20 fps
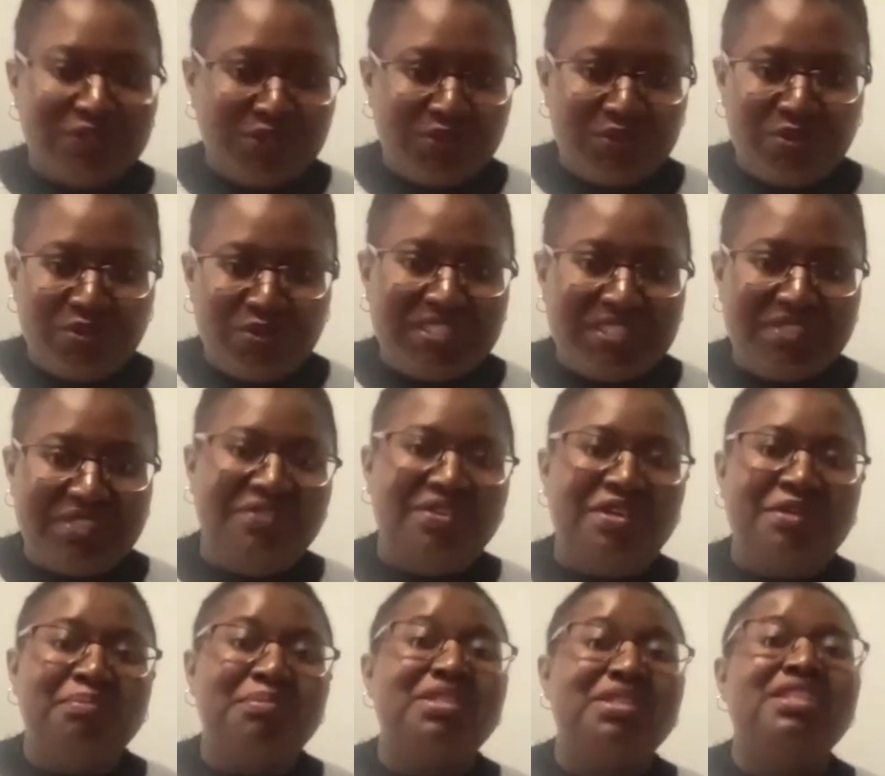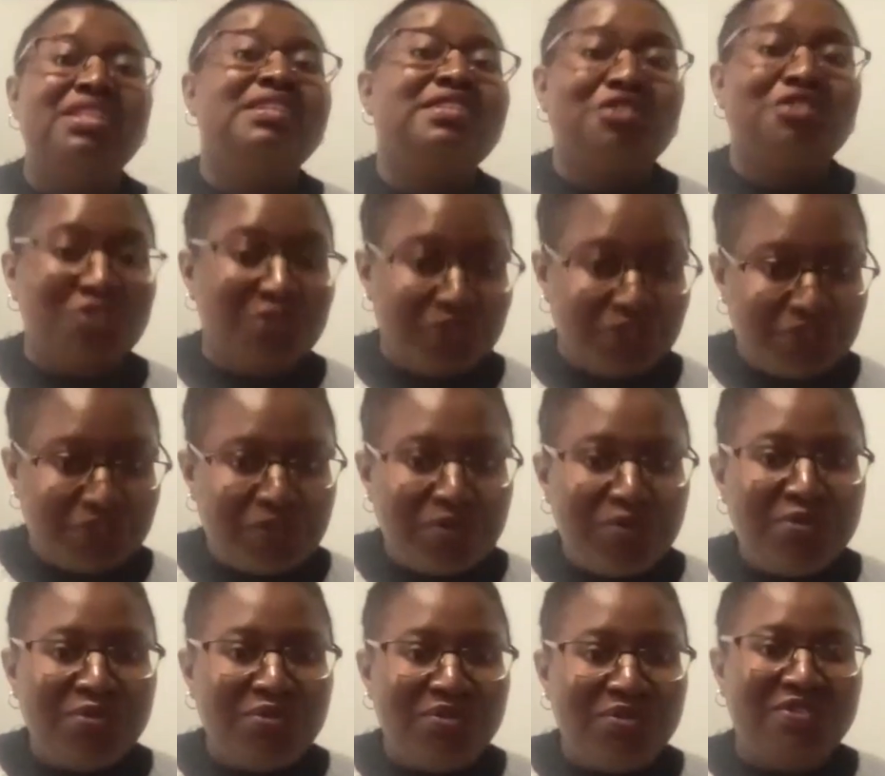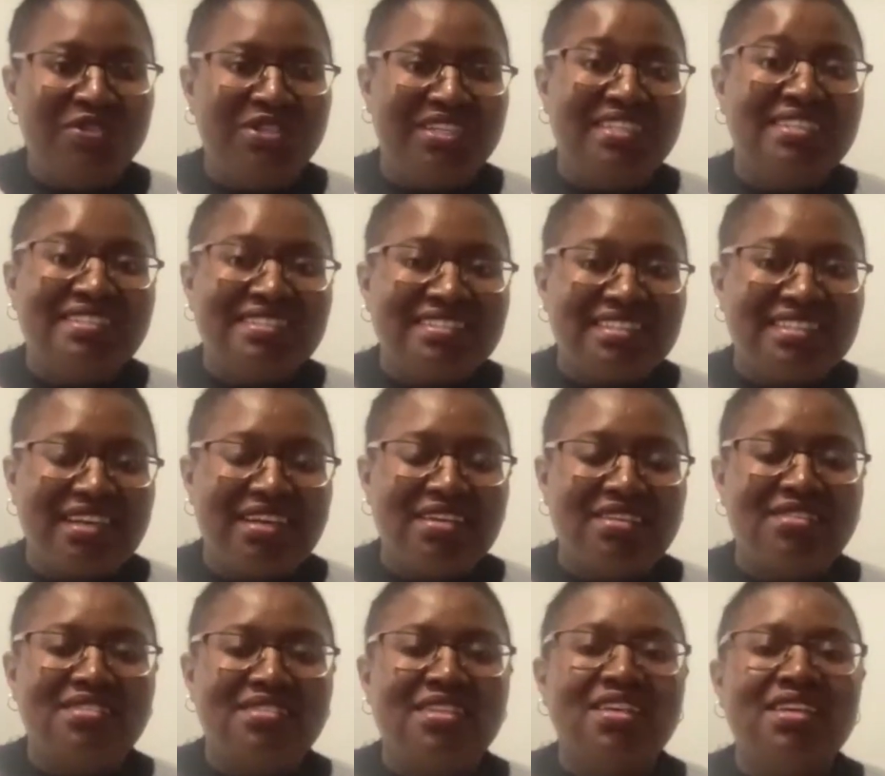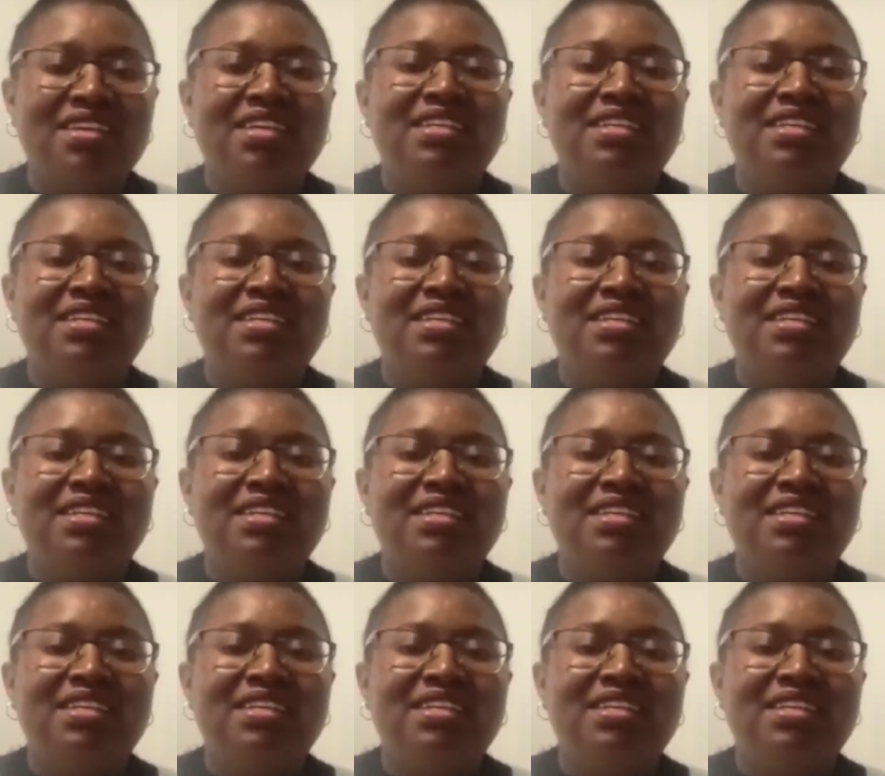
to a different place in your school, for instance,